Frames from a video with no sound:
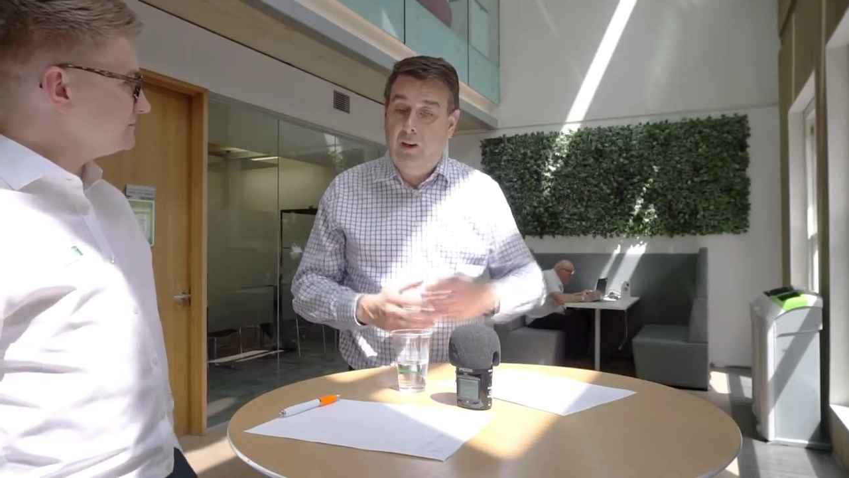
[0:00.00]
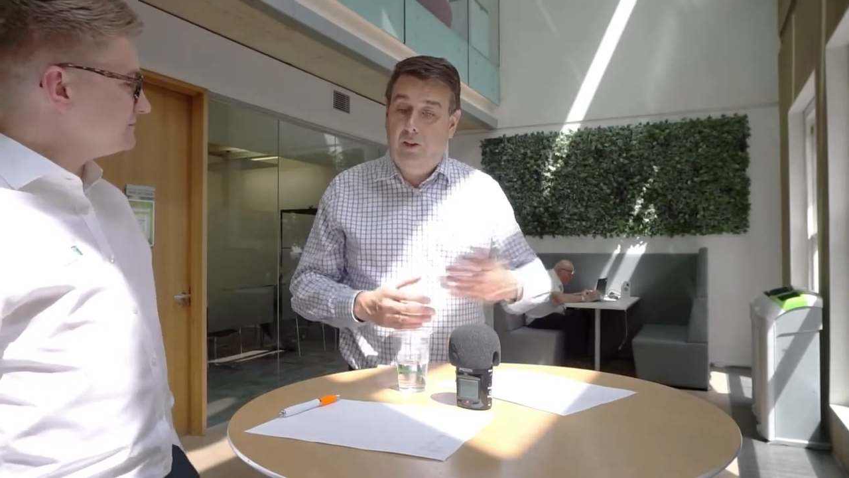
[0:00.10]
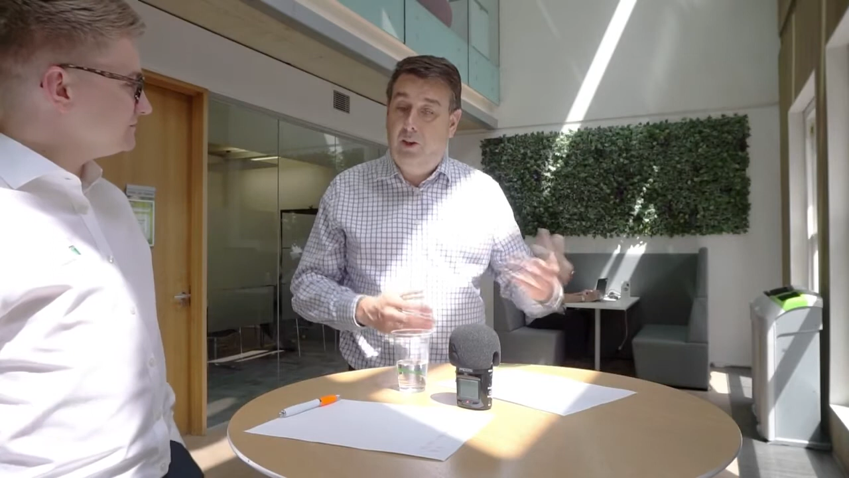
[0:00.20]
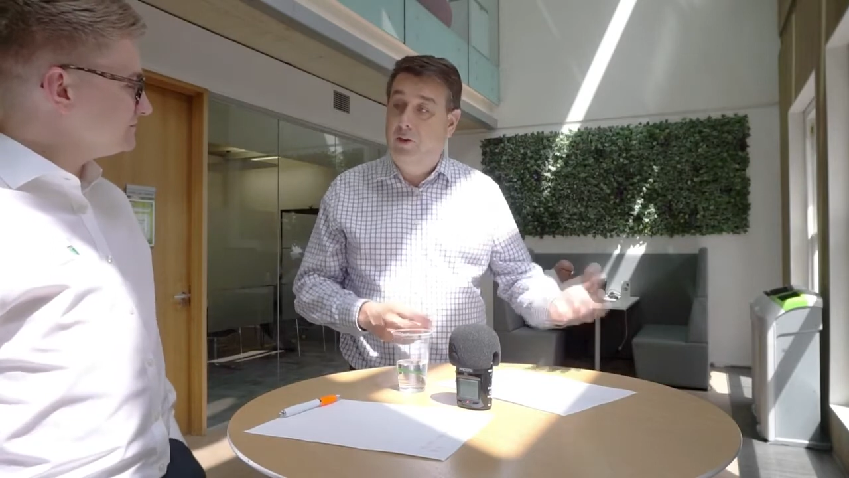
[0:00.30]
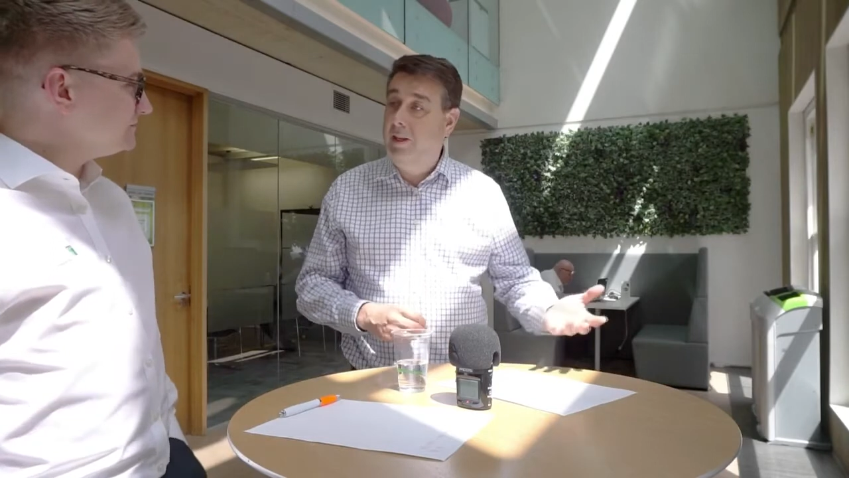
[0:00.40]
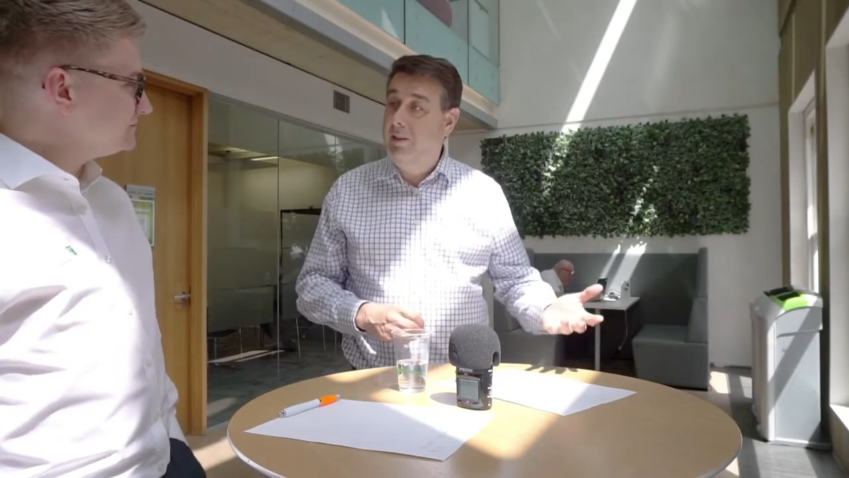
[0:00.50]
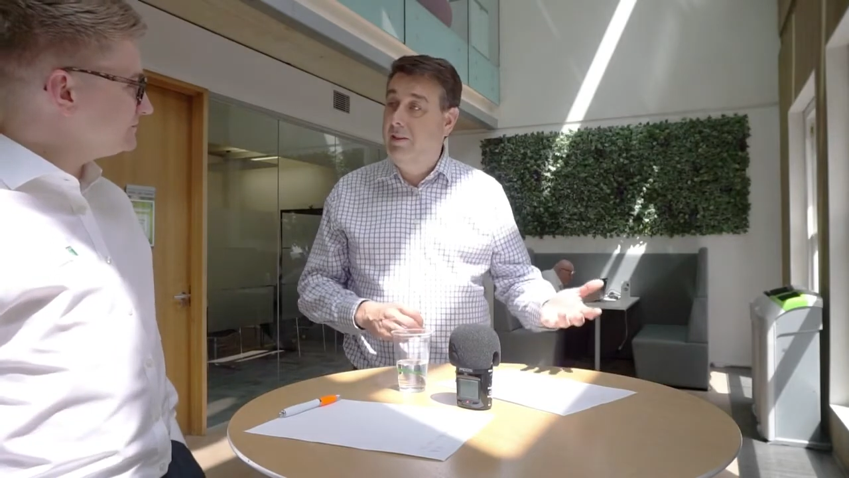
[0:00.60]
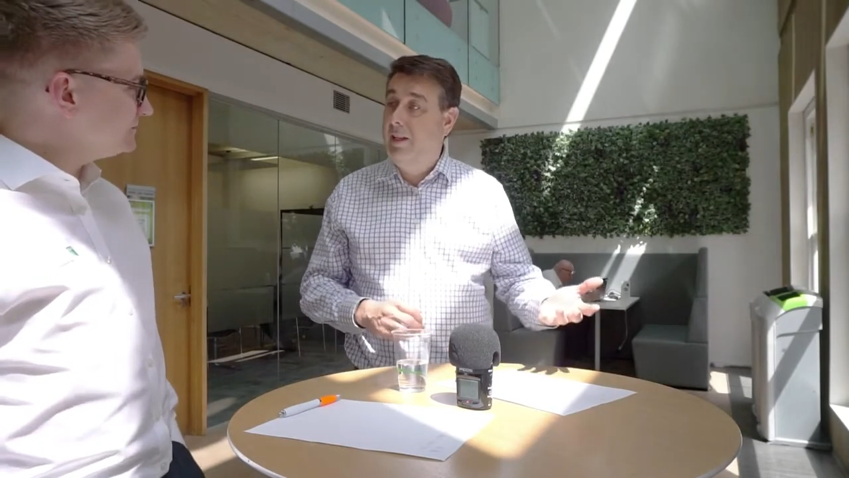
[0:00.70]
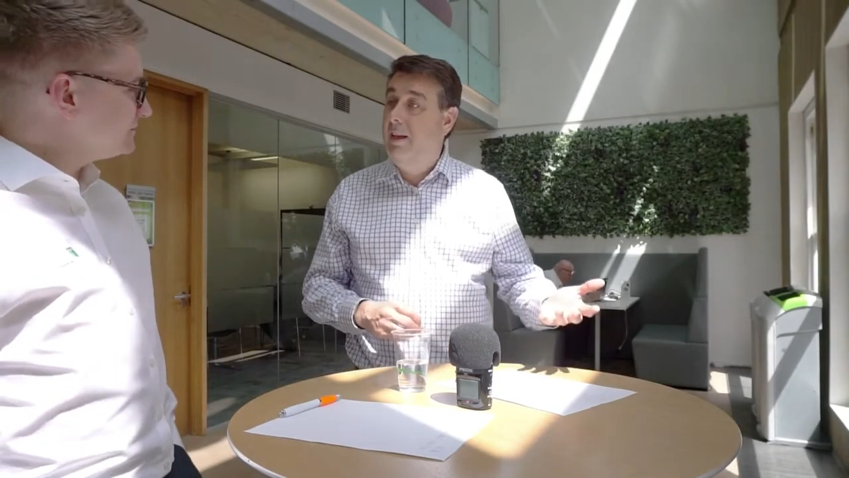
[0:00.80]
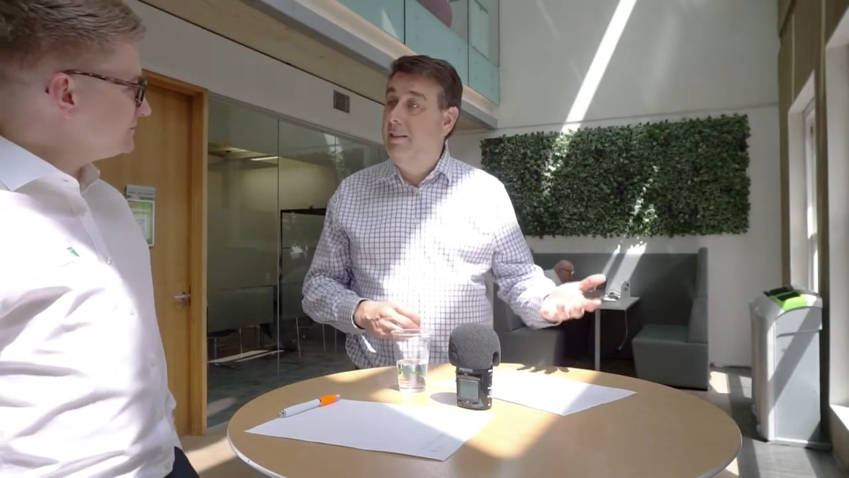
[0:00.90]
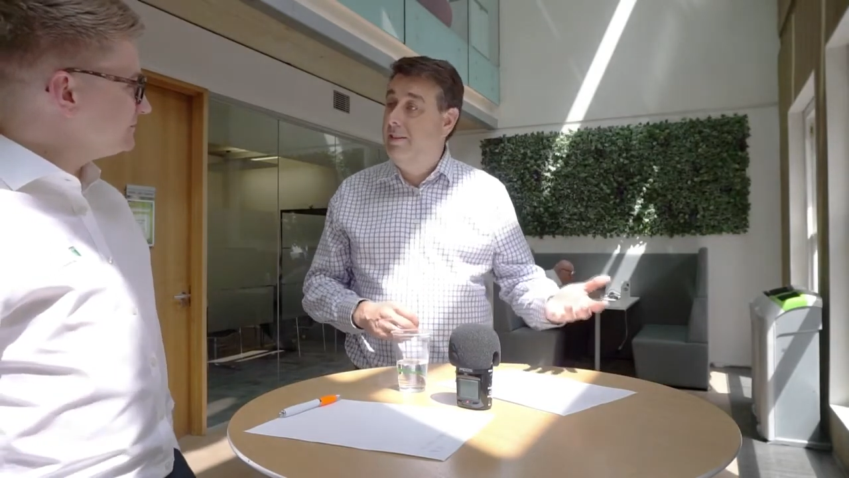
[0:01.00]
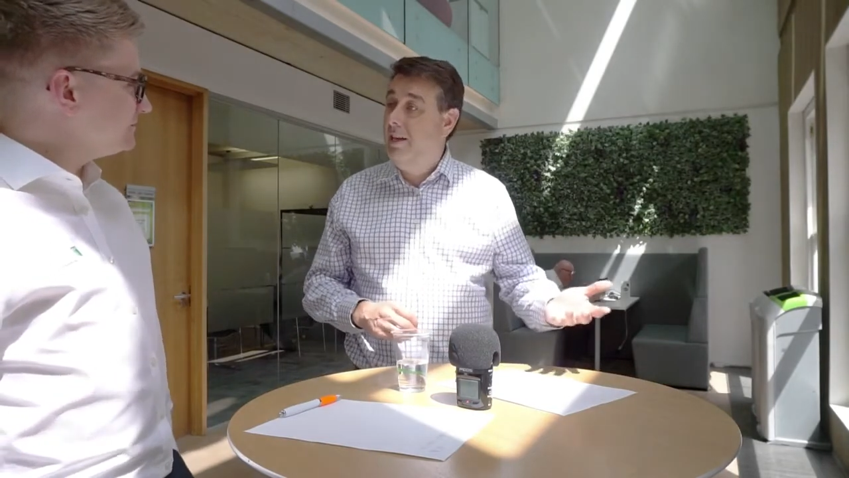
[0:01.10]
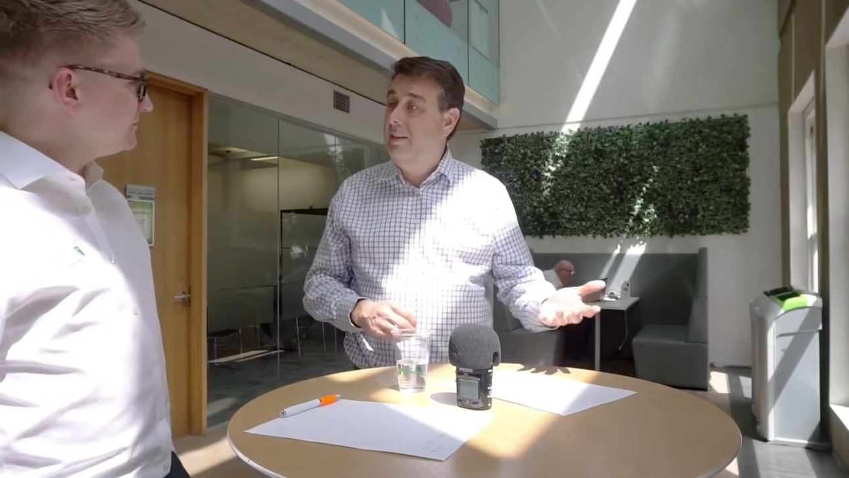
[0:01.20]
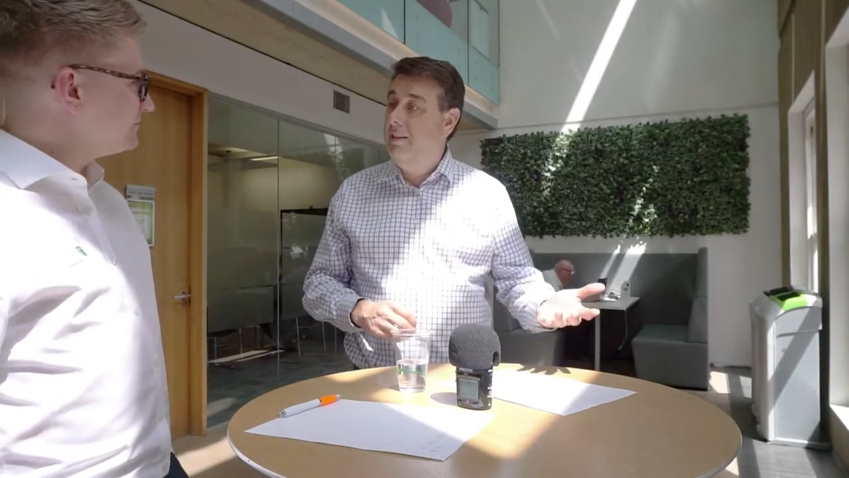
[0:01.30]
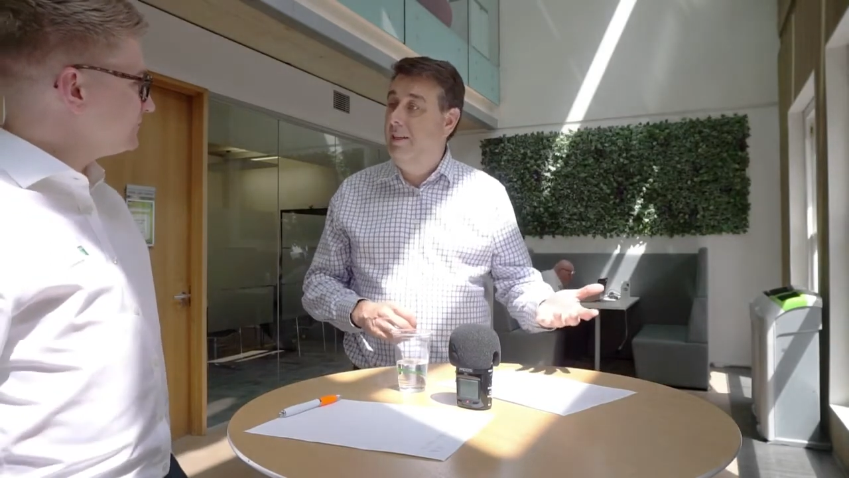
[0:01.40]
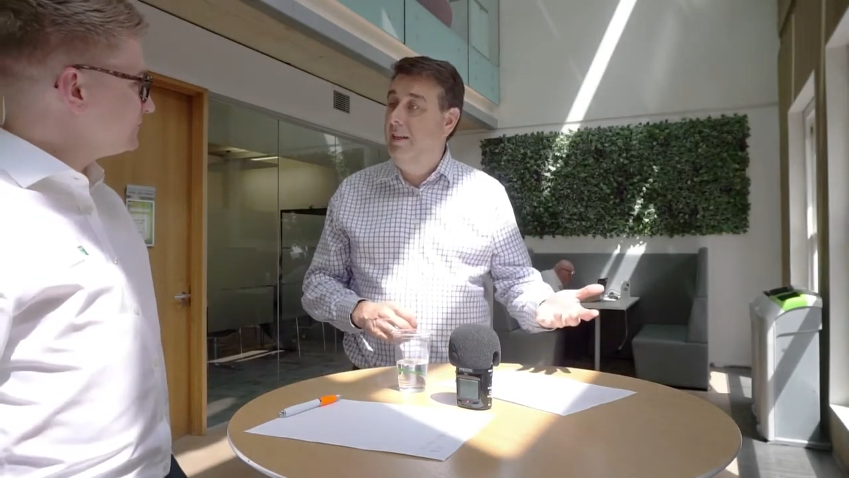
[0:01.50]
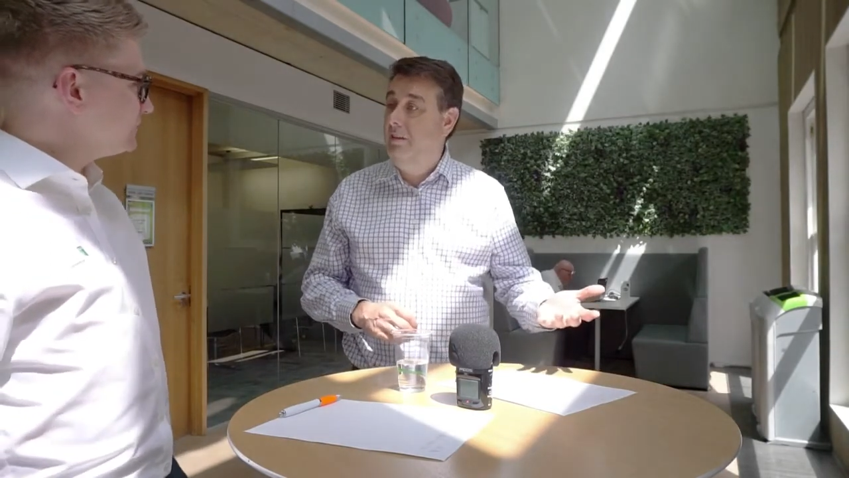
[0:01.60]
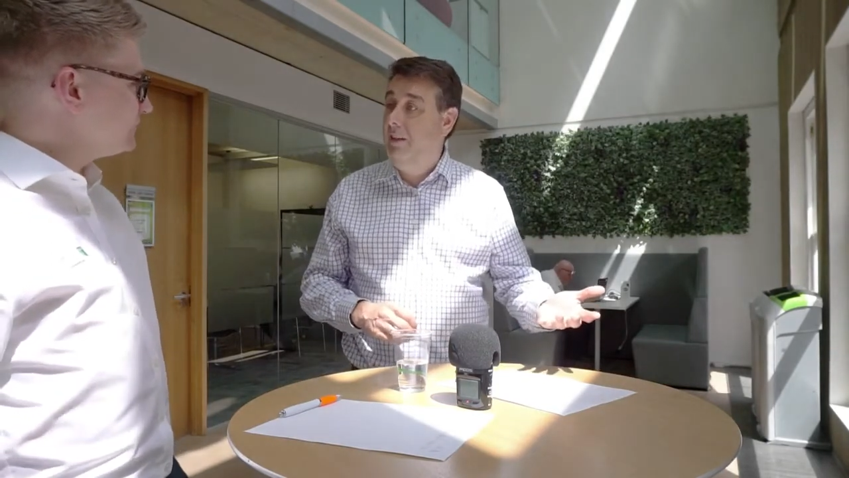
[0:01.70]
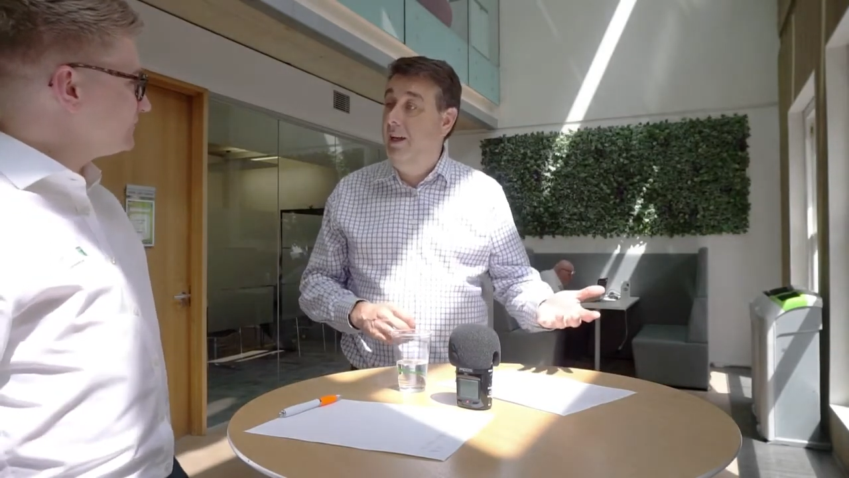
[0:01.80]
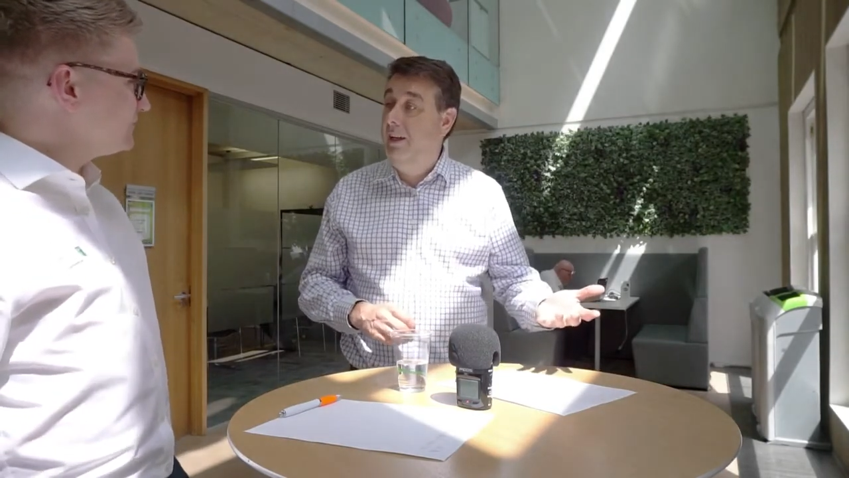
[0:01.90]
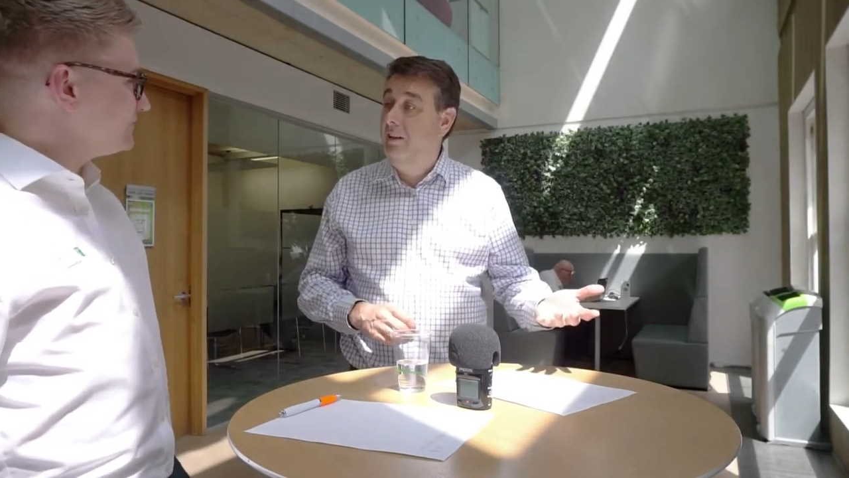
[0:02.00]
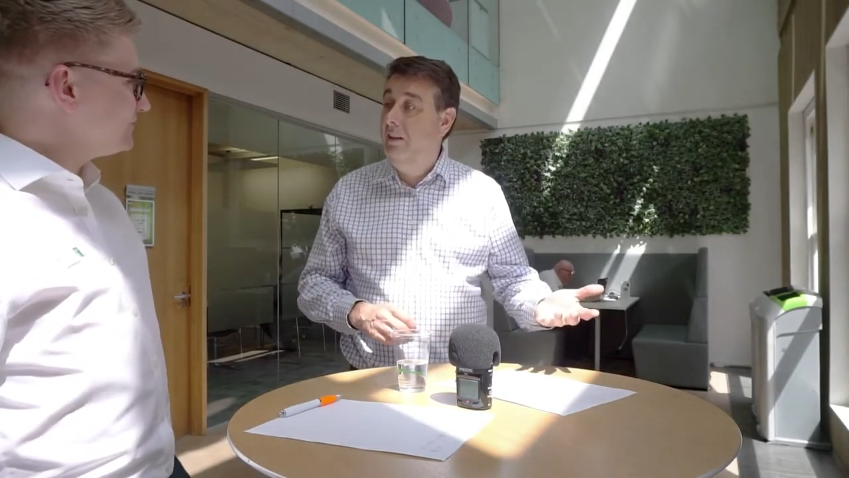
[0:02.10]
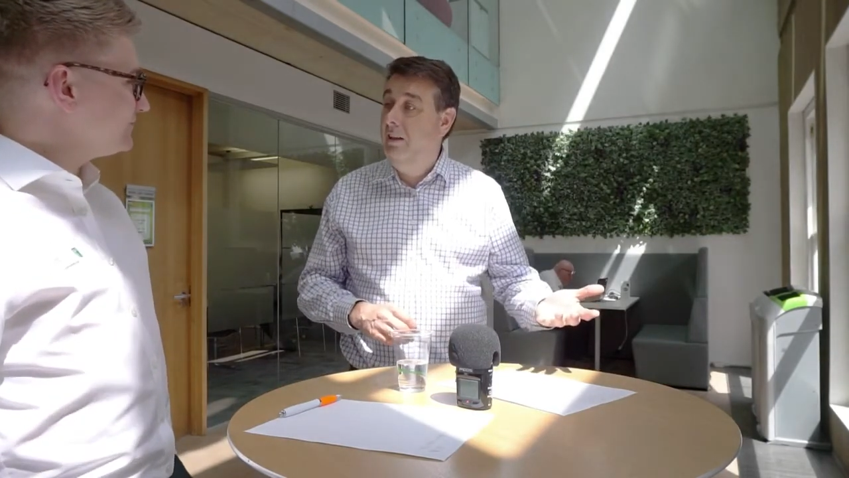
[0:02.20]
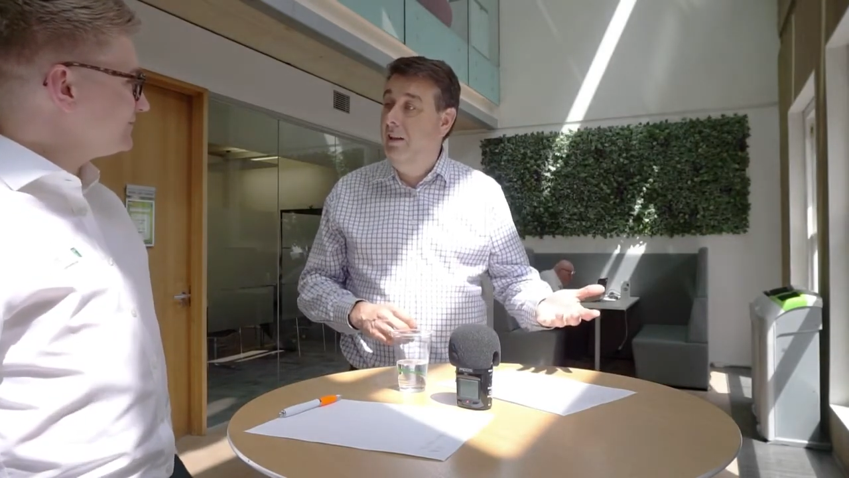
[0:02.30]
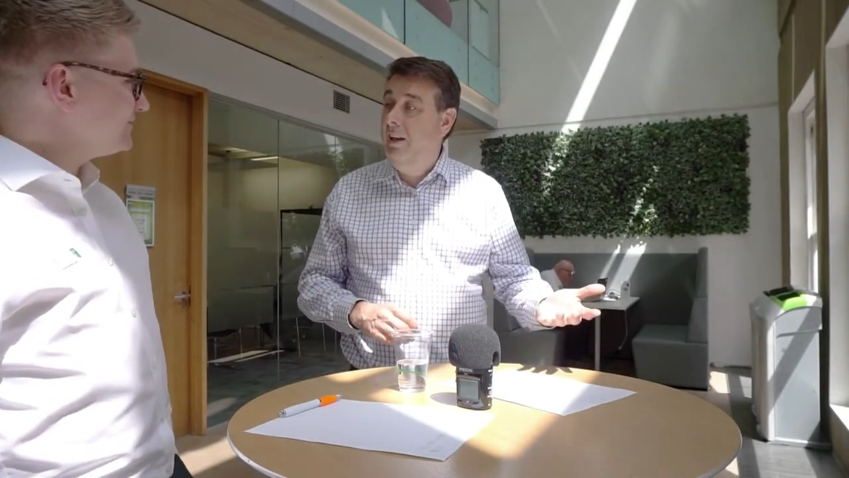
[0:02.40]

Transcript: The other end of the scale is 10 years down the line.